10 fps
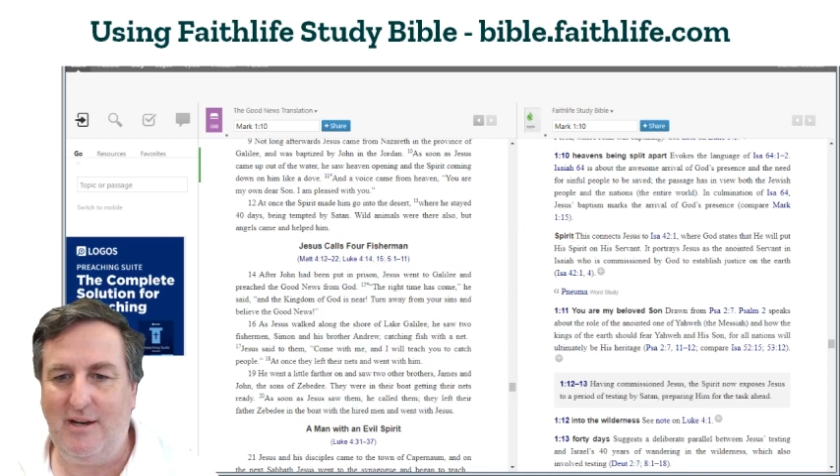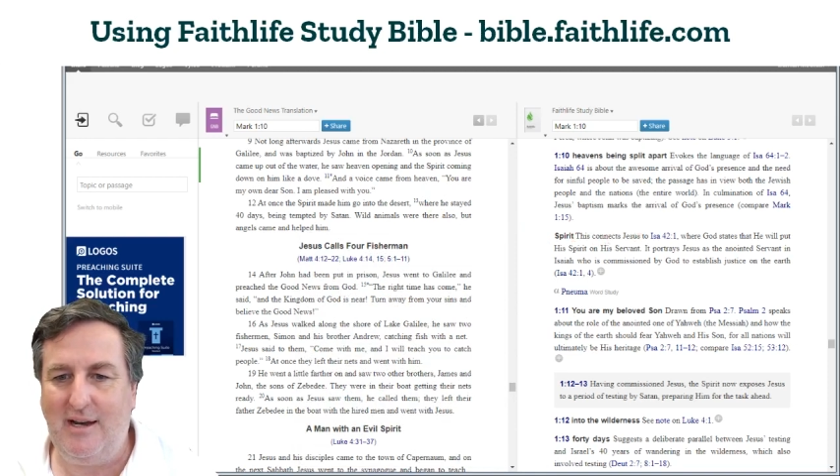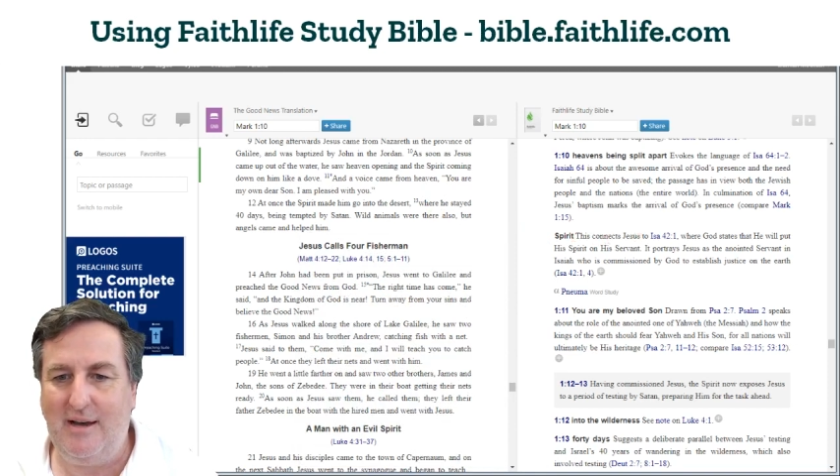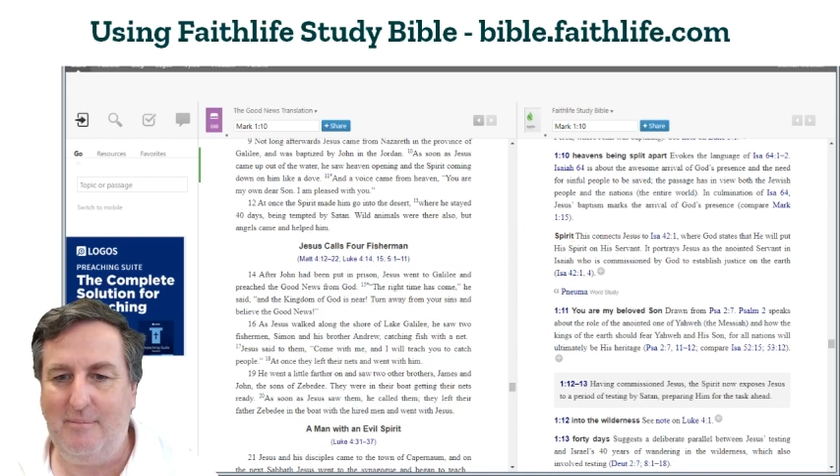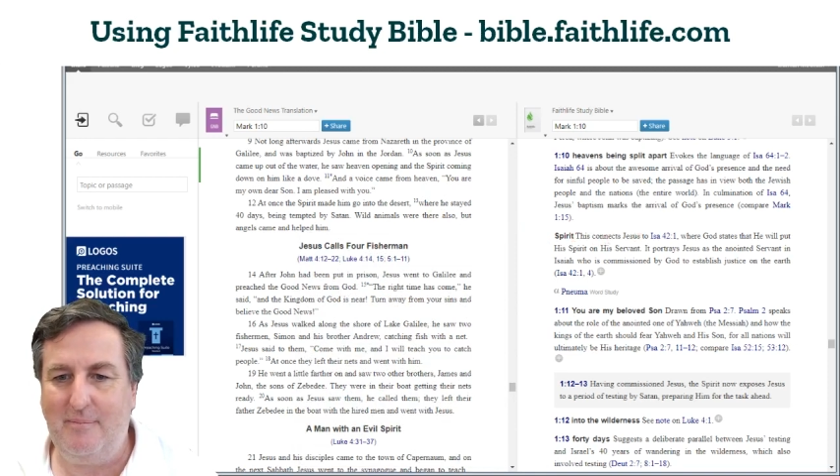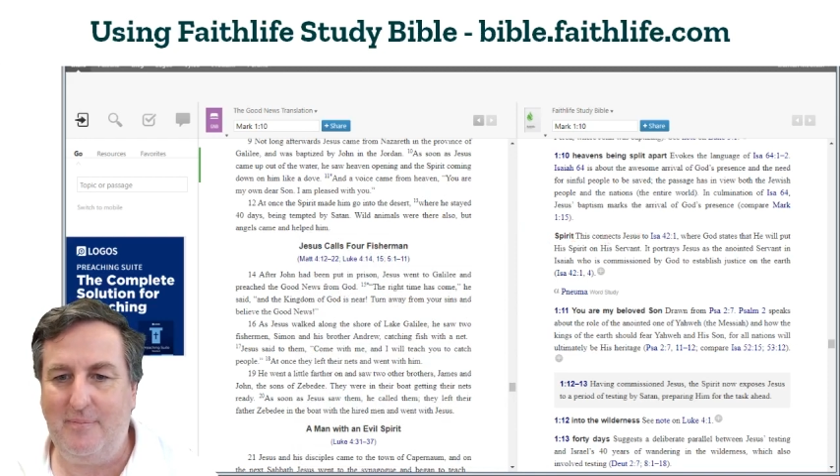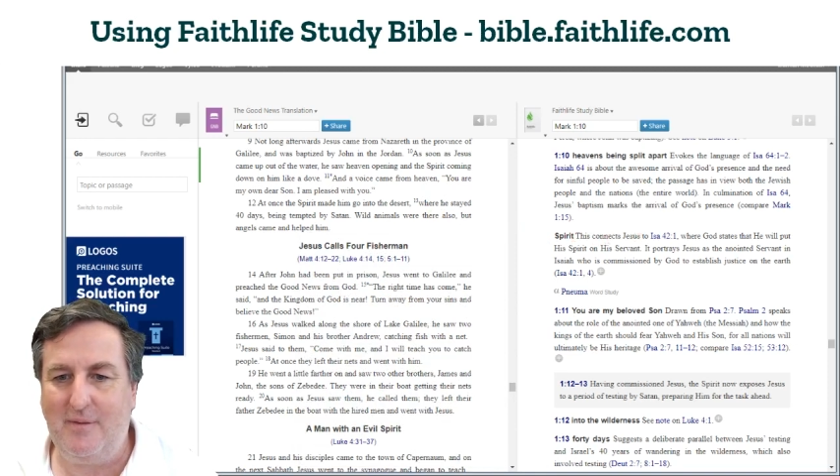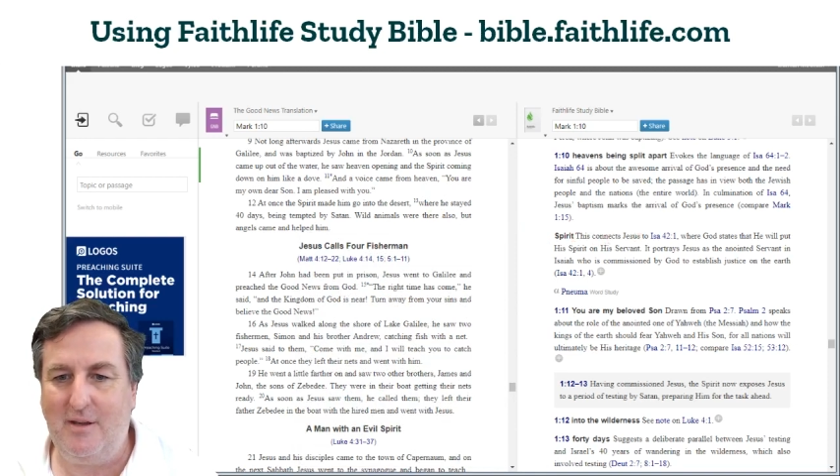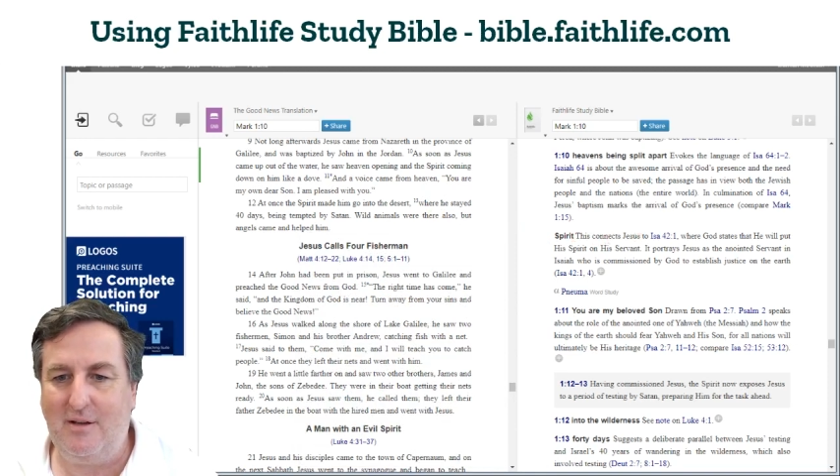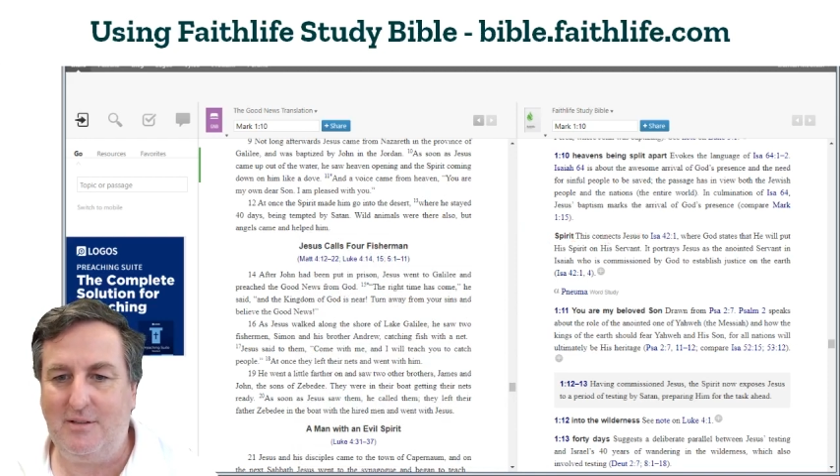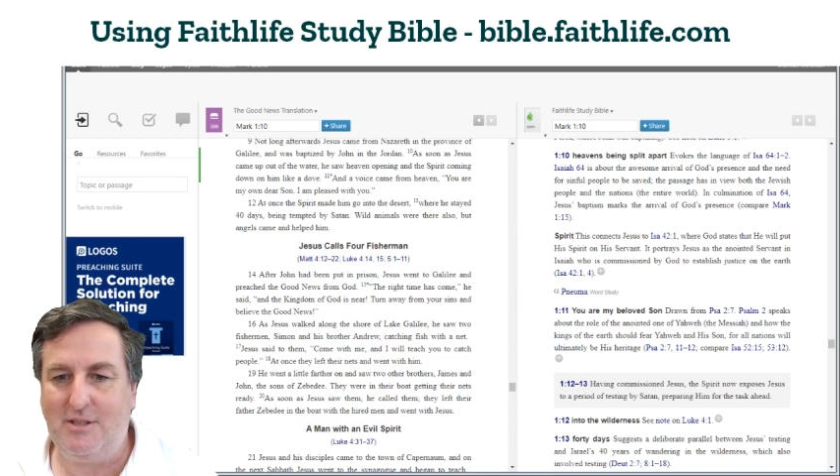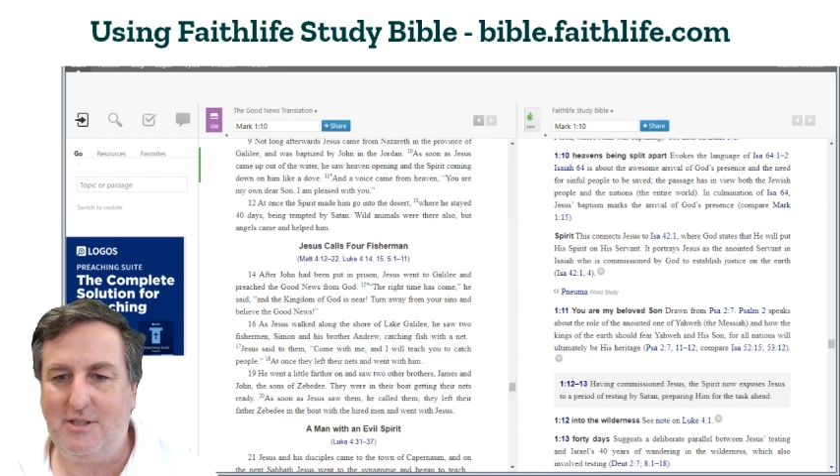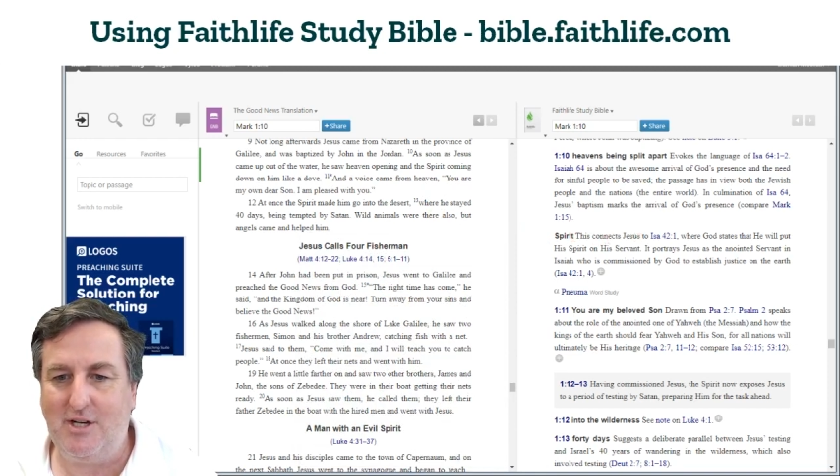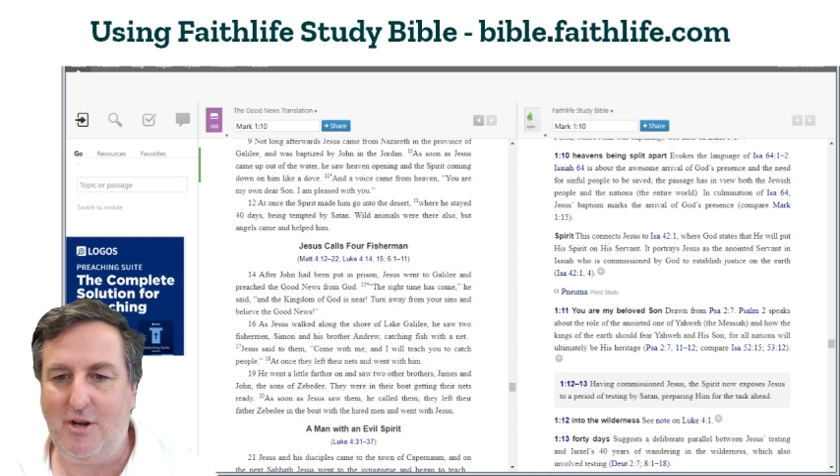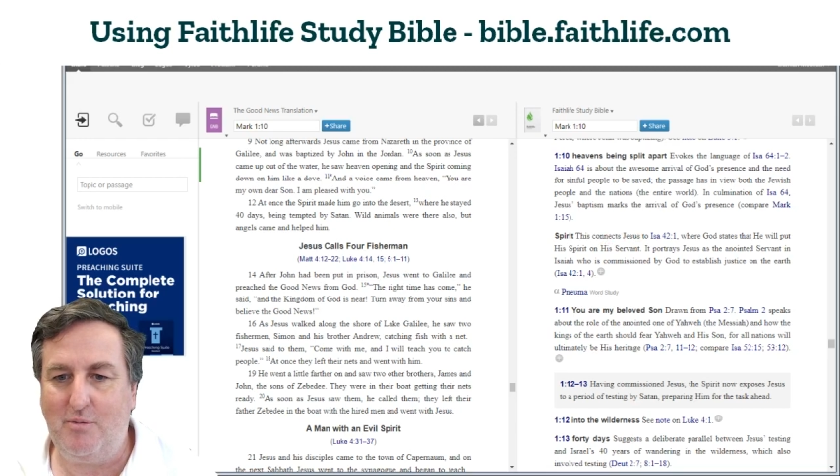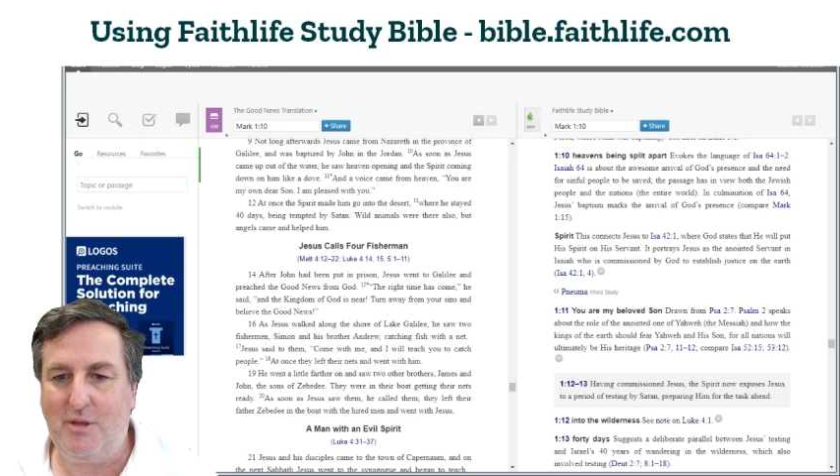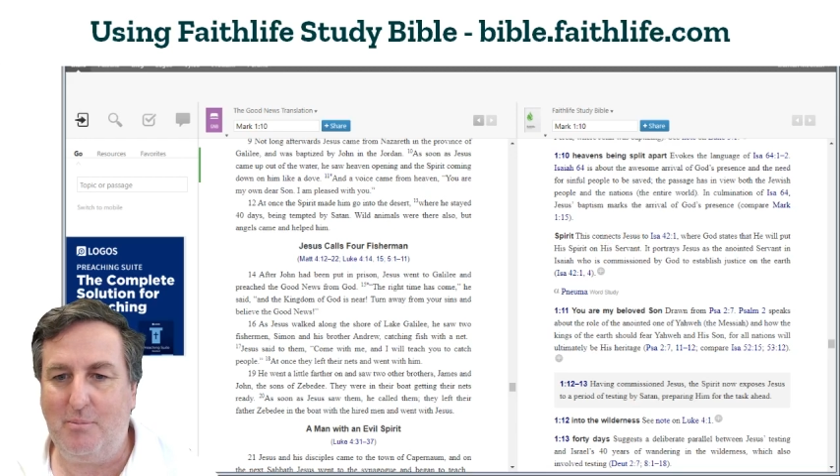I'll just show you with